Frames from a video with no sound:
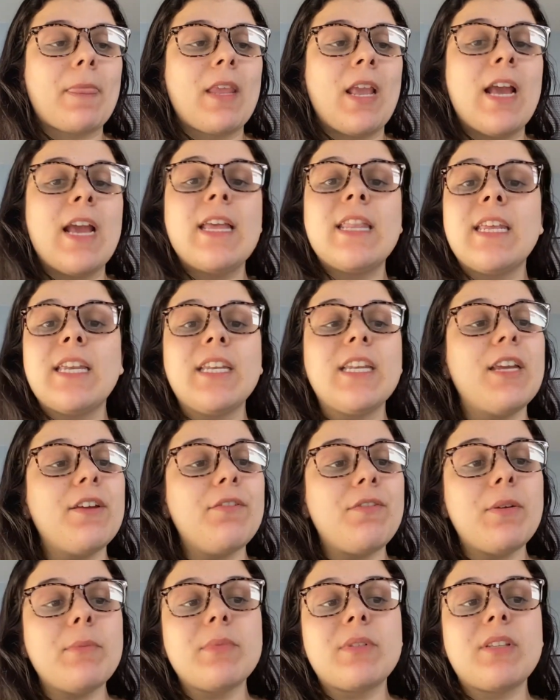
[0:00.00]
And then
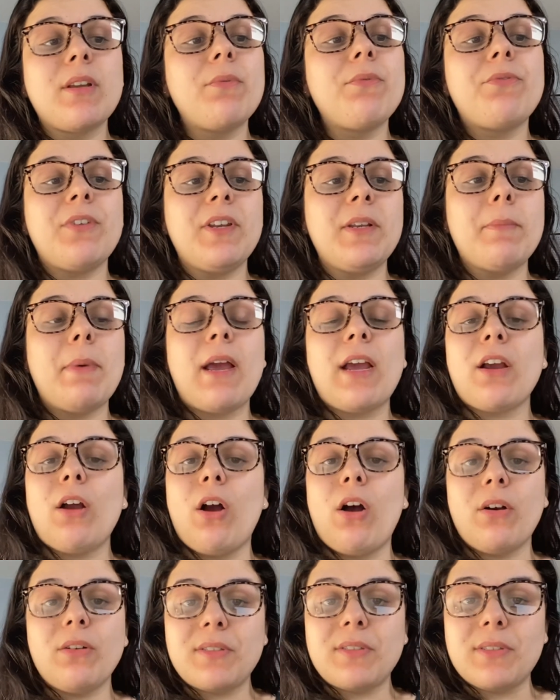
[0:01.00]
give him some feedback
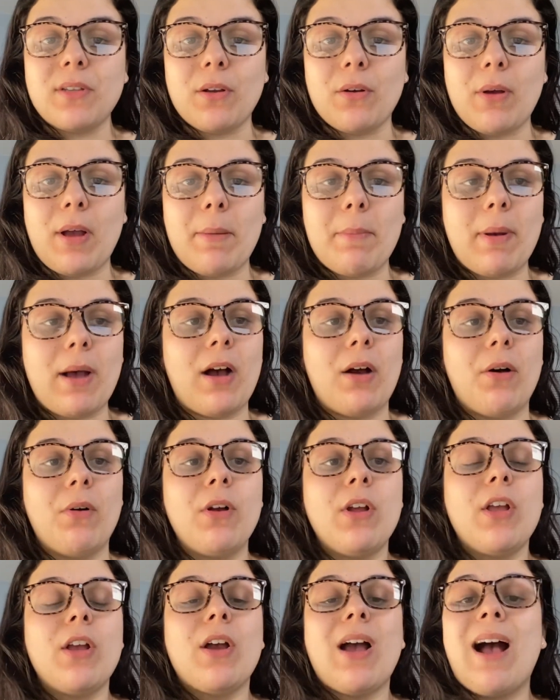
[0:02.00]
also
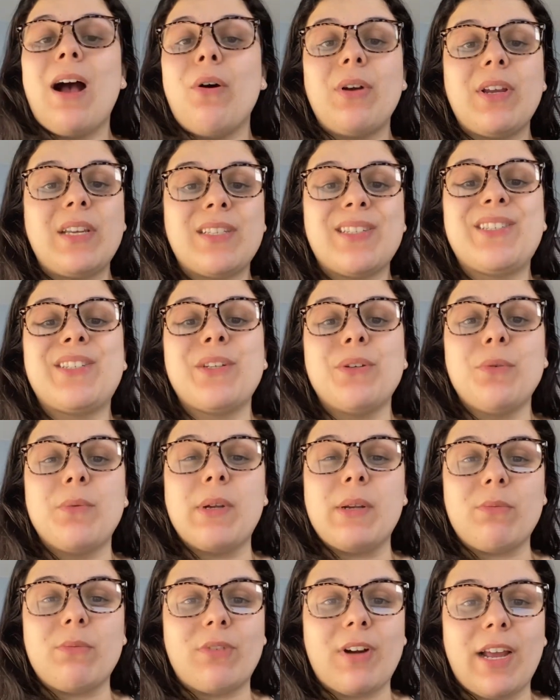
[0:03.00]
about how he's
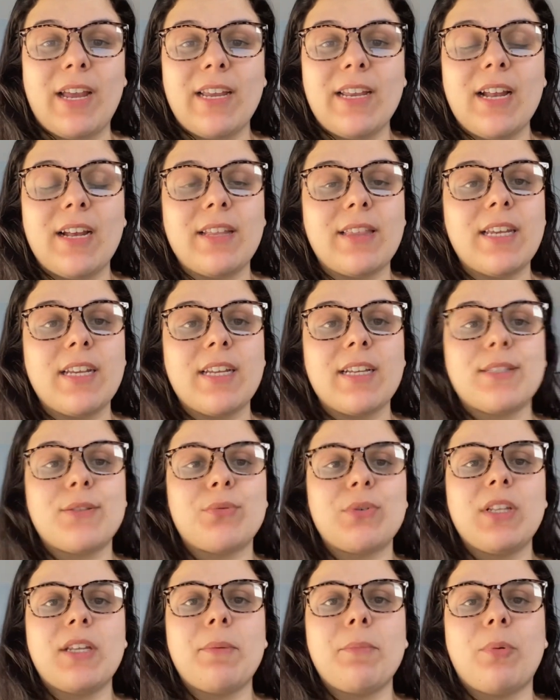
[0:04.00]
doing, right? I think
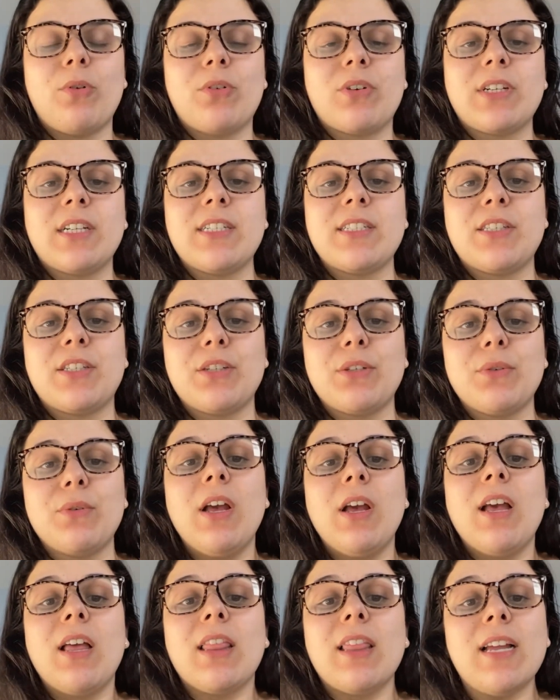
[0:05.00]
it's really important to
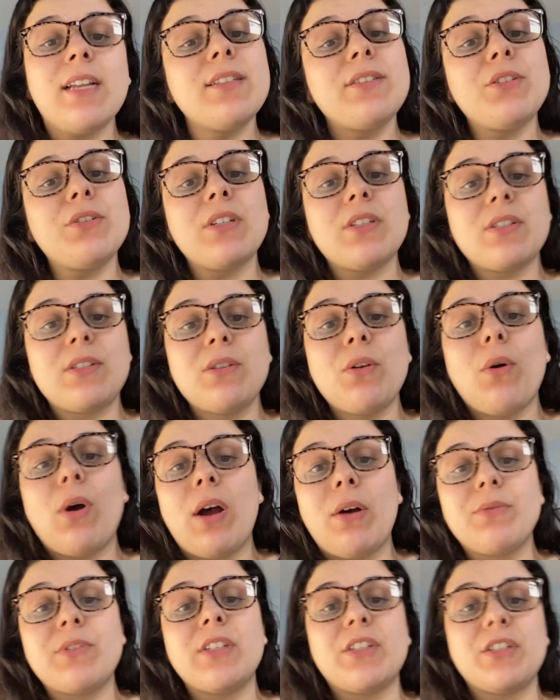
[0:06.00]
let students know
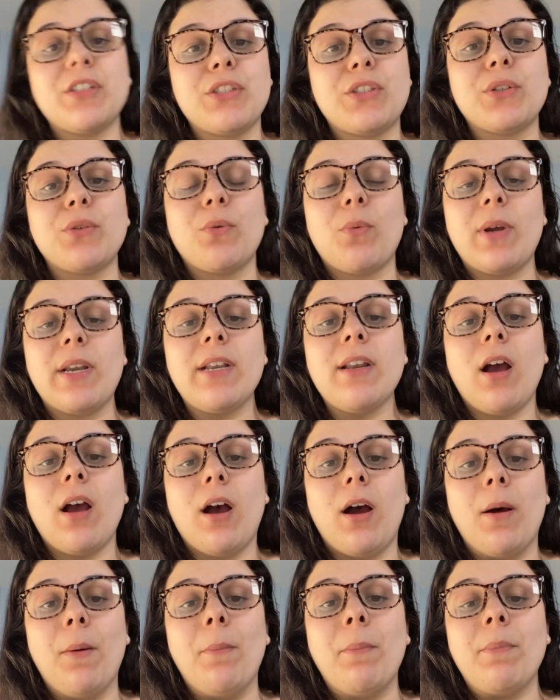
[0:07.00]
how they're doing.
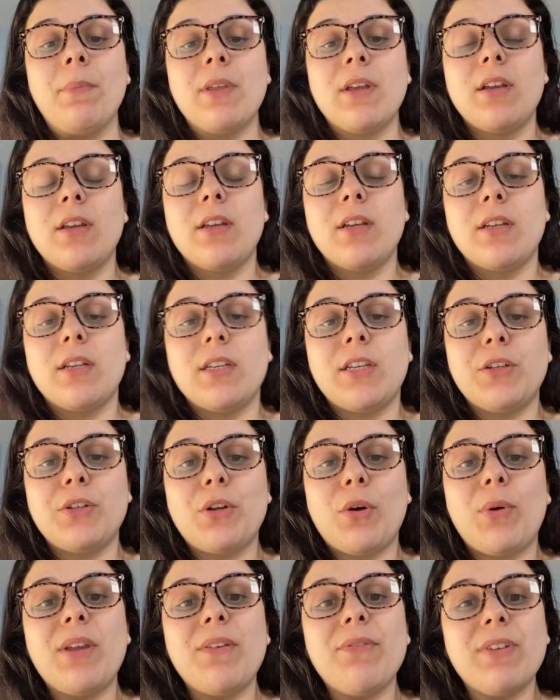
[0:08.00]

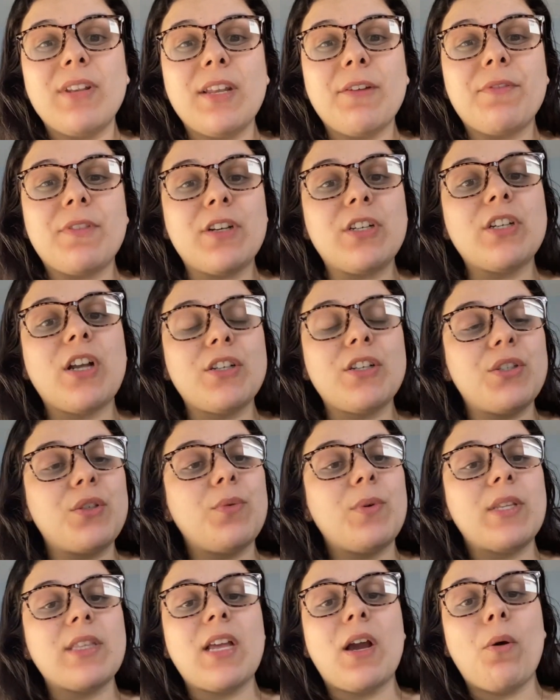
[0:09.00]
Even if they're not
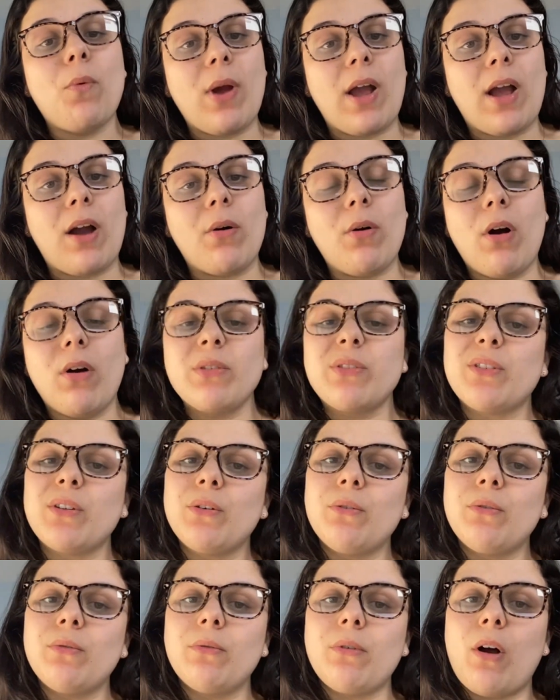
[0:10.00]
doing that well,
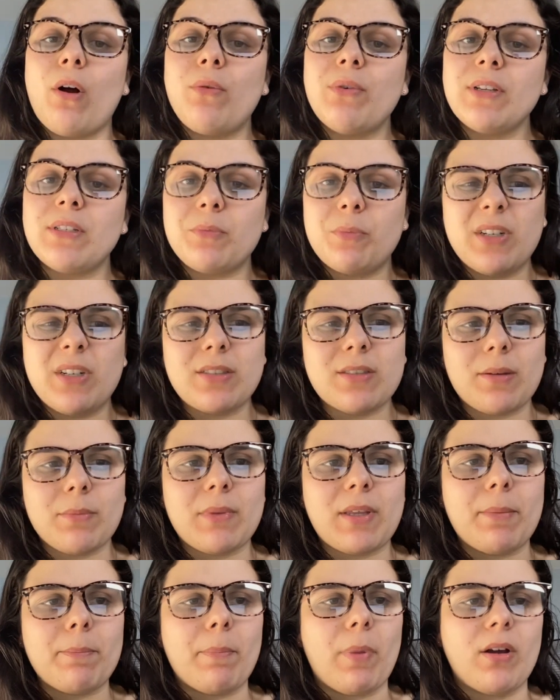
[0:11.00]
also always bring
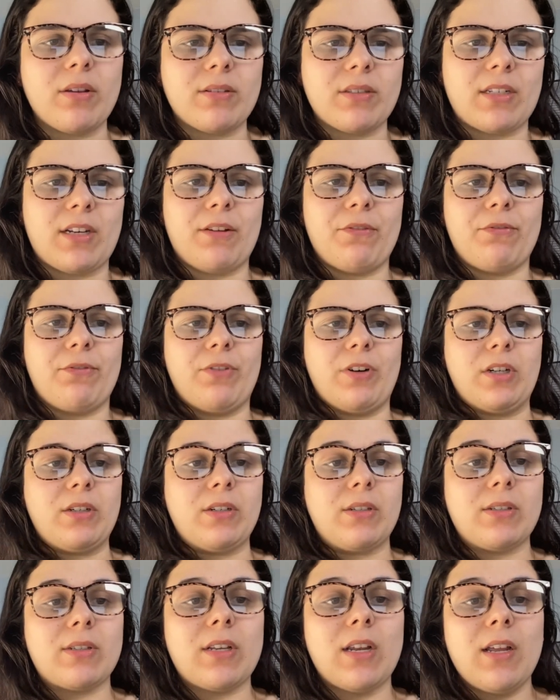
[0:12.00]
something positive
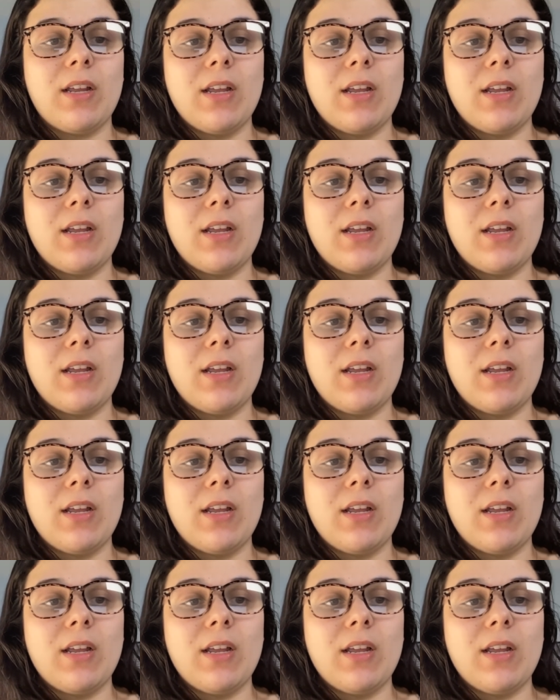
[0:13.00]
first.